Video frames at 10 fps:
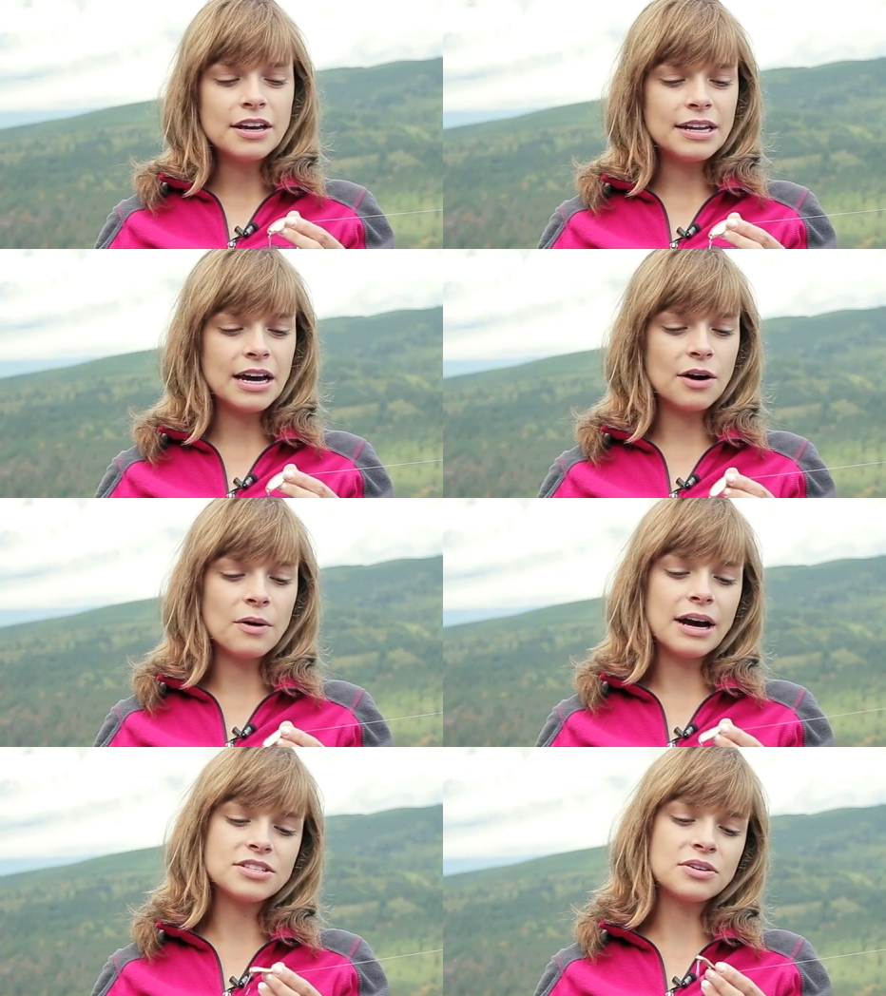
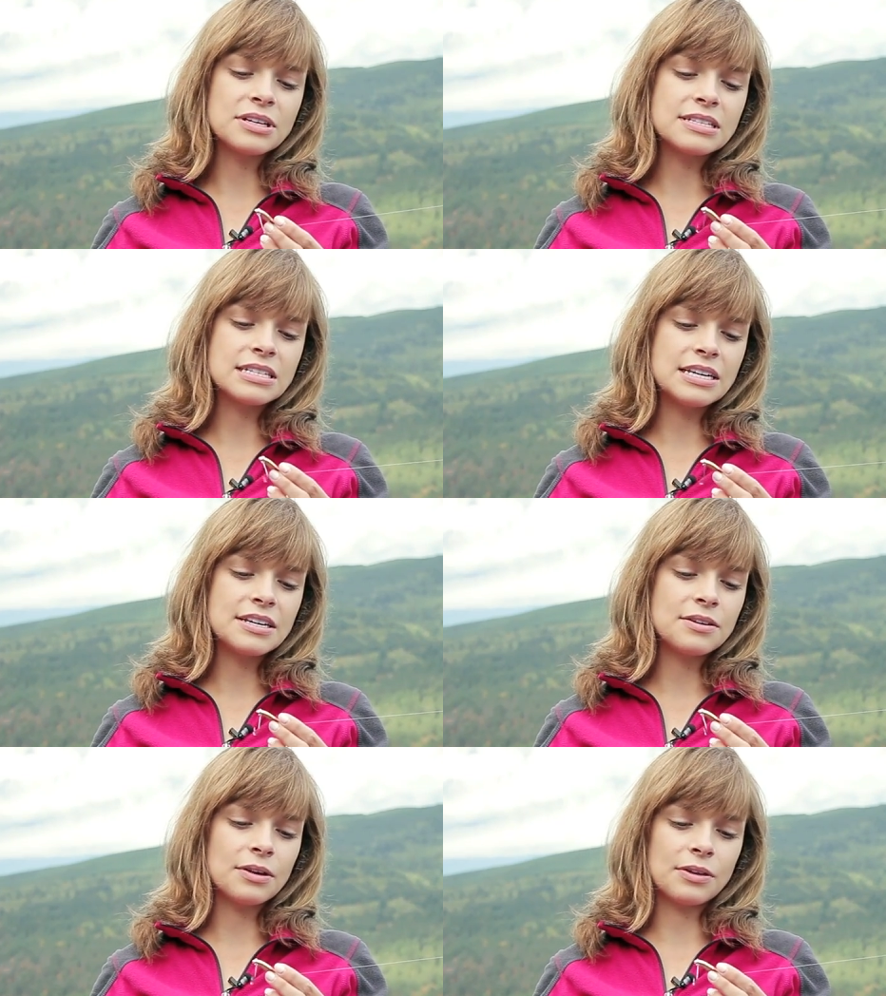Now, as you can
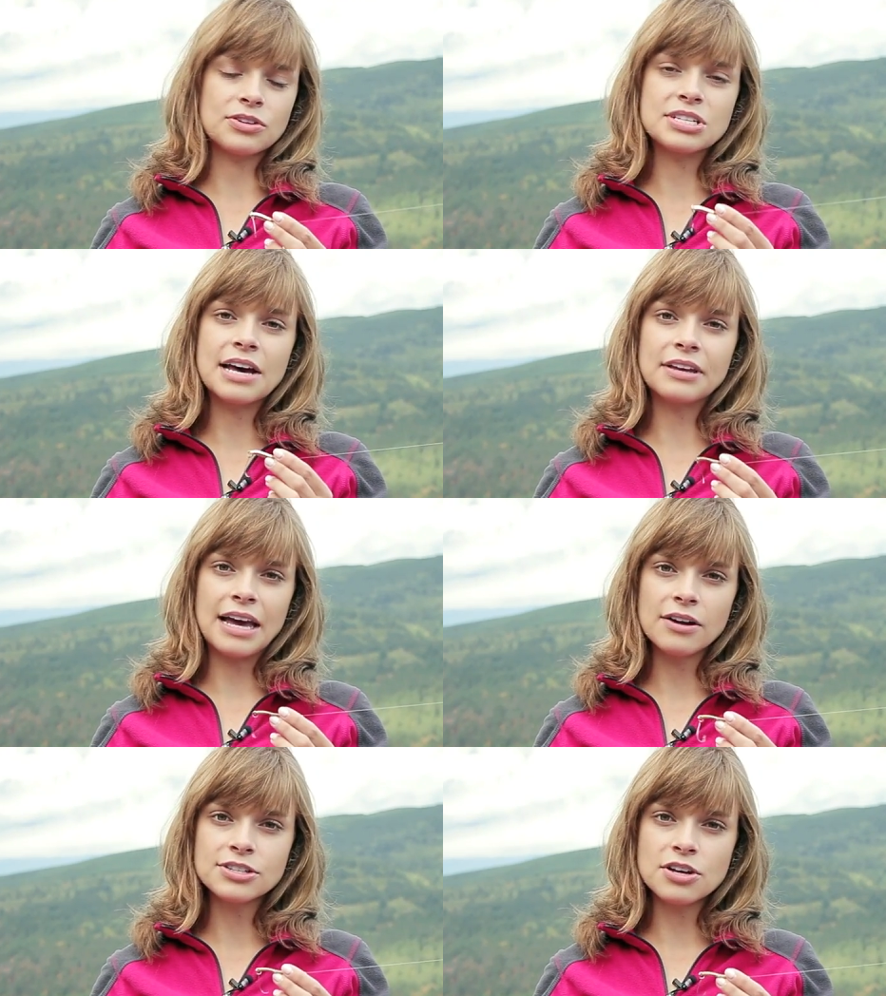see, there's nothing
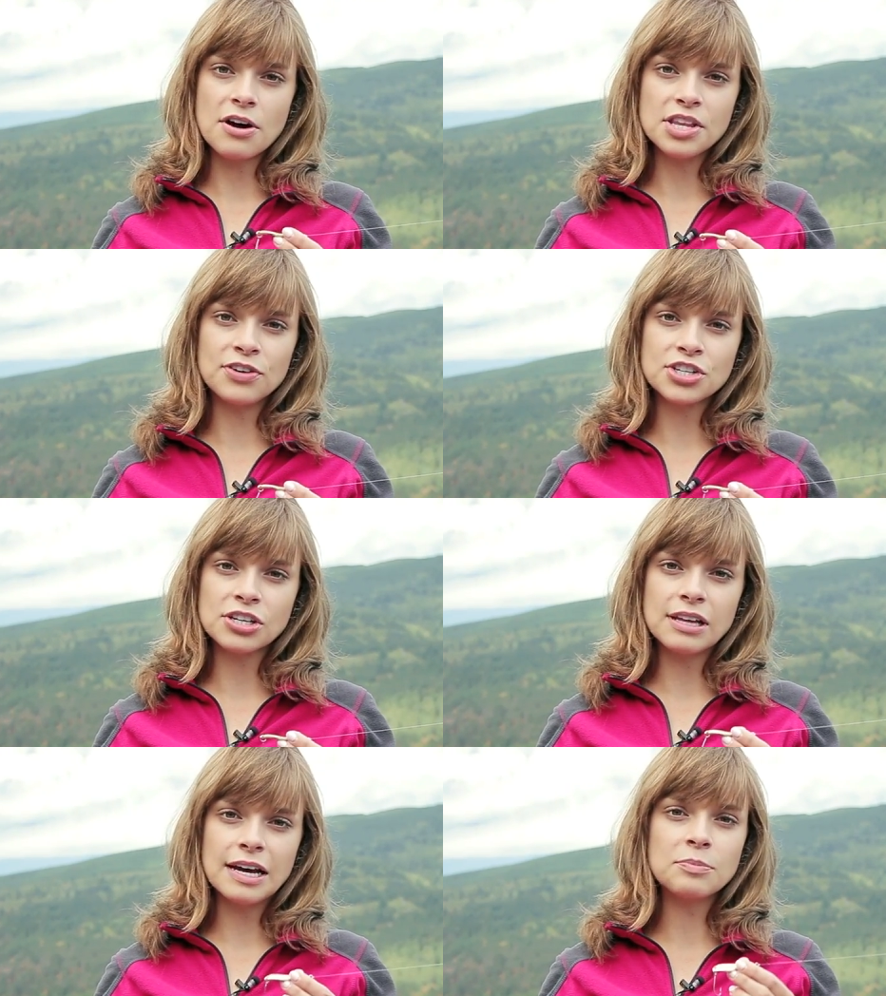else on the
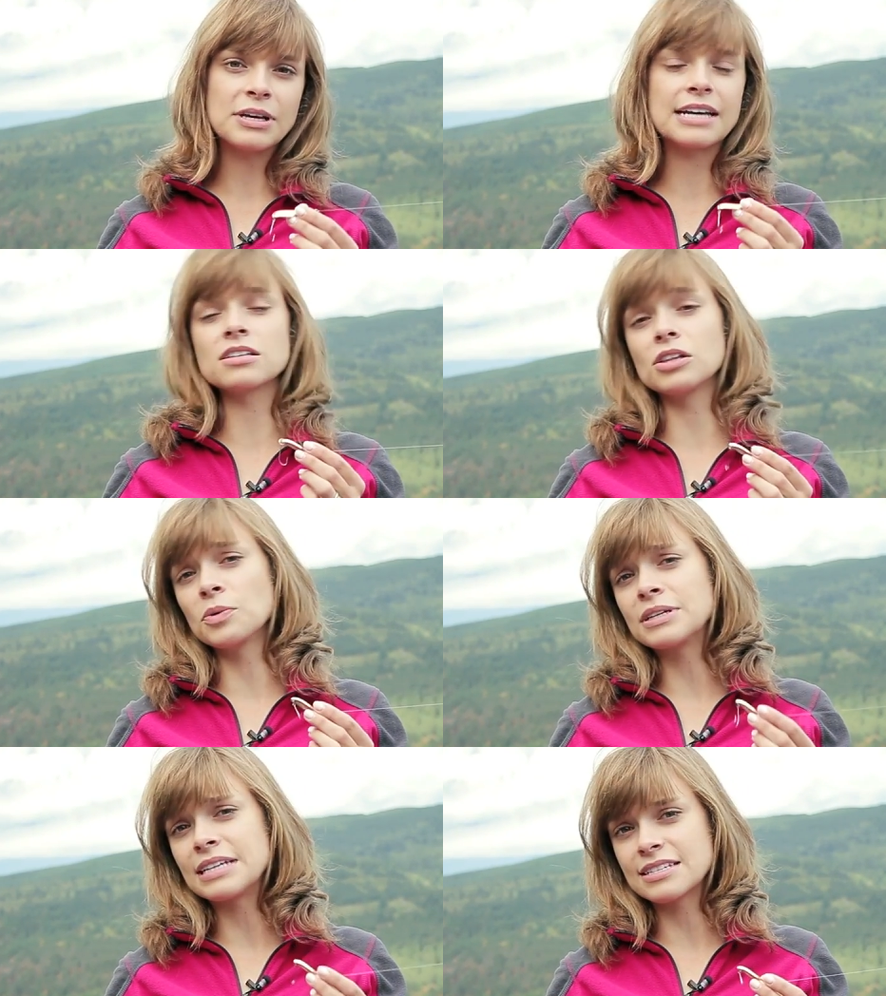fishing line because the
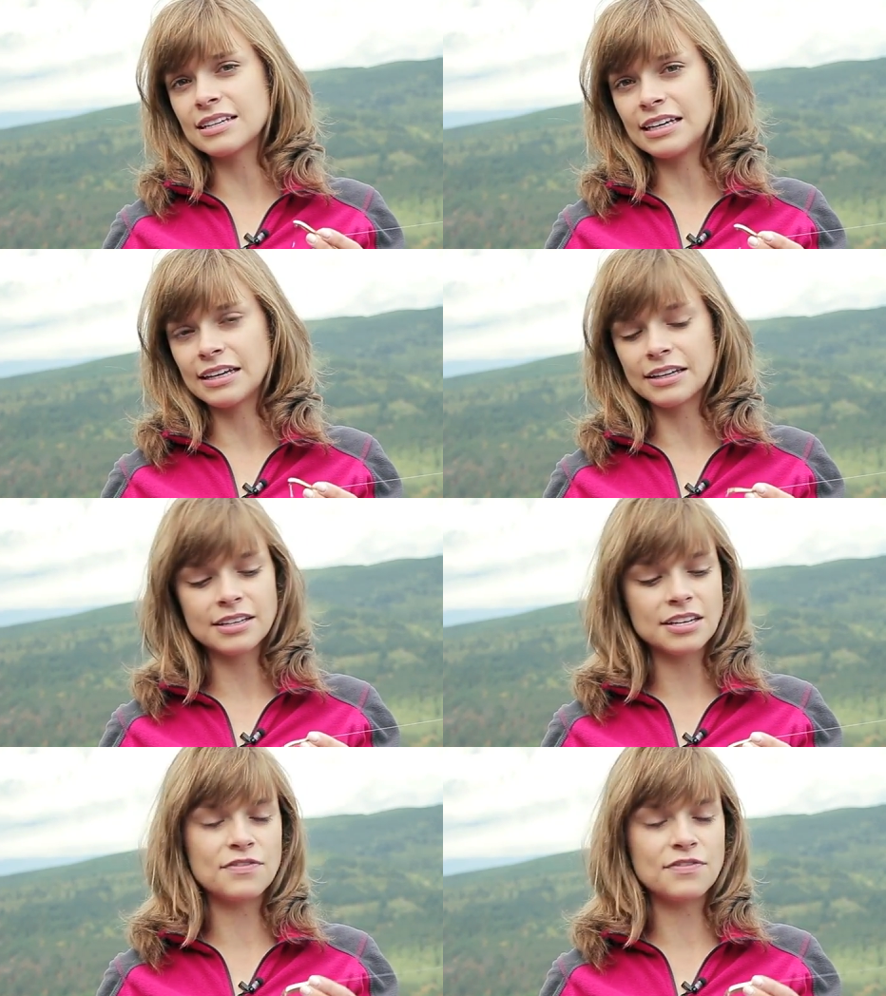lure doesn't need it.